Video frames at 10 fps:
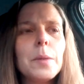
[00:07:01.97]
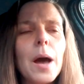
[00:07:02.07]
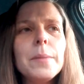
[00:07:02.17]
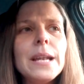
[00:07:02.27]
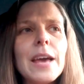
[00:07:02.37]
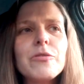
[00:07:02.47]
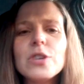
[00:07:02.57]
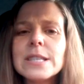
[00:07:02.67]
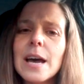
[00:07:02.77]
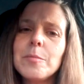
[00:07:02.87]
I mean,
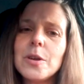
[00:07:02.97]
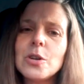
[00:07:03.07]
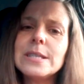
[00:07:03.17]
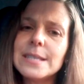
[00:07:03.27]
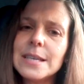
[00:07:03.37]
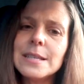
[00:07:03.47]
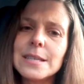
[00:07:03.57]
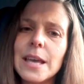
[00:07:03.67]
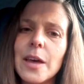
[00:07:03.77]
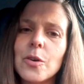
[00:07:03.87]
every time they're in scene
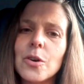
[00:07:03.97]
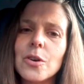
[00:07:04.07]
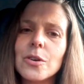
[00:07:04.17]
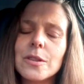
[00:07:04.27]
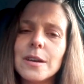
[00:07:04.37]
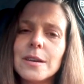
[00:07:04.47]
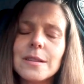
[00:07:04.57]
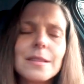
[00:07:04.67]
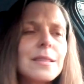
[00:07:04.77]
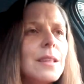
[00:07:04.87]
together, there
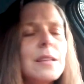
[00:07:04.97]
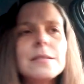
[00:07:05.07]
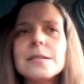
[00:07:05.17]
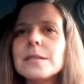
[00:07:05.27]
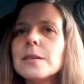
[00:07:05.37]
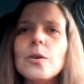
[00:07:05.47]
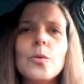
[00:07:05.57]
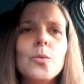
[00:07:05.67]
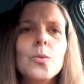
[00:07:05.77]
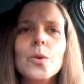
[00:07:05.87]
it's
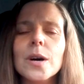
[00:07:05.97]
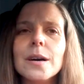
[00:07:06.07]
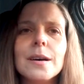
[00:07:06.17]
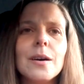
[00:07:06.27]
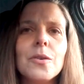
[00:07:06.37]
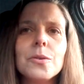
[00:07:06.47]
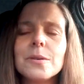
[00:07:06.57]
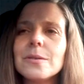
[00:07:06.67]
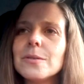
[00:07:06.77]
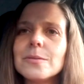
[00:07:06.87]
so
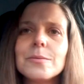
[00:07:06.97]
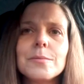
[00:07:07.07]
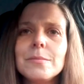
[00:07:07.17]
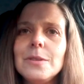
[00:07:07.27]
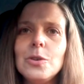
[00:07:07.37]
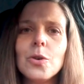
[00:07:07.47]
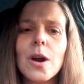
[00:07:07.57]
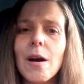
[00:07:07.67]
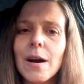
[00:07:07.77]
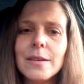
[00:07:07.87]
uh, your
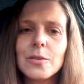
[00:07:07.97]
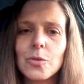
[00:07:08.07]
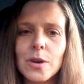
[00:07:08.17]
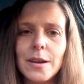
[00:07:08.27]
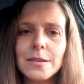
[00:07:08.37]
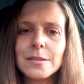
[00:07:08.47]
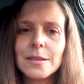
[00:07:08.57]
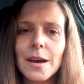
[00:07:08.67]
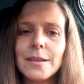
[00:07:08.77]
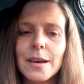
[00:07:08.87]
heart cries.
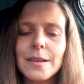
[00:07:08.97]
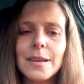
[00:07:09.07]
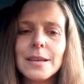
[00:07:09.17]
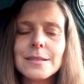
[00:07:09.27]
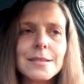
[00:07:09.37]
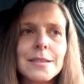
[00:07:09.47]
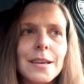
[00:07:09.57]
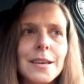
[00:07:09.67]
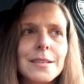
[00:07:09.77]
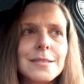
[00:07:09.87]
I, I can't
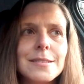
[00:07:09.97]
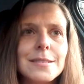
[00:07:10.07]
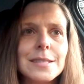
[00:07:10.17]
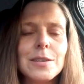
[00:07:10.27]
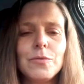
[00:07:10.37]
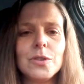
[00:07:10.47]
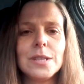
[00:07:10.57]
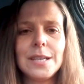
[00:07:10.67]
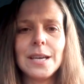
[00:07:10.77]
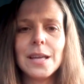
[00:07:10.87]
say it
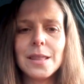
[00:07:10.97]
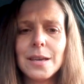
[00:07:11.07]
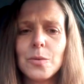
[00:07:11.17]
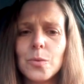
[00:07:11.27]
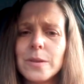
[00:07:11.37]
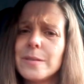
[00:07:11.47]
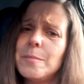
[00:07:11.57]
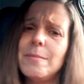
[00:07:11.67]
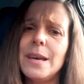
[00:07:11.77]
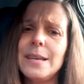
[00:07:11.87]
differently. I think it was
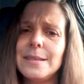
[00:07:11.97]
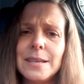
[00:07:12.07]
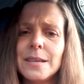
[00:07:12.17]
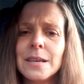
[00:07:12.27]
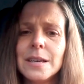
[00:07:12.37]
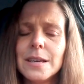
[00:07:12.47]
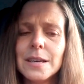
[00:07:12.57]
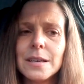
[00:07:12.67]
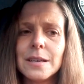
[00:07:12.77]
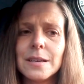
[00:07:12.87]
amazing.
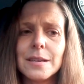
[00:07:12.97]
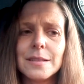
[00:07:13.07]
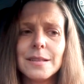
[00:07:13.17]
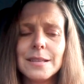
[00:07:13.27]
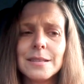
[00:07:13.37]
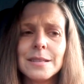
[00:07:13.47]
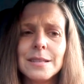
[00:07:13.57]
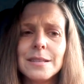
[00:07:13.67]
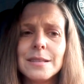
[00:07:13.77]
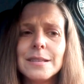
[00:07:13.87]
Uh,
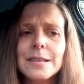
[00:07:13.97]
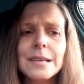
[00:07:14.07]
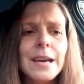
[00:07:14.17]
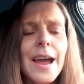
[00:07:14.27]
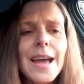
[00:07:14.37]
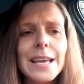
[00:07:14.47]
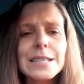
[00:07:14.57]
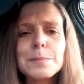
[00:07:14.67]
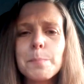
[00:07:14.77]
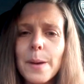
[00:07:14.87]
the, the
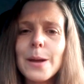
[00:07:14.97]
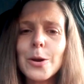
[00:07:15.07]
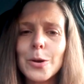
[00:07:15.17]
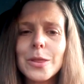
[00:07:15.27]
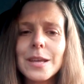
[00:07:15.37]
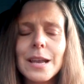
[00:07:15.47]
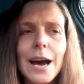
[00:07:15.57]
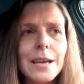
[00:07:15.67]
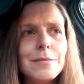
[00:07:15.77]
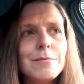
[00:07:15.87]
it's better than
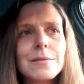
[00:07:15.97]
I.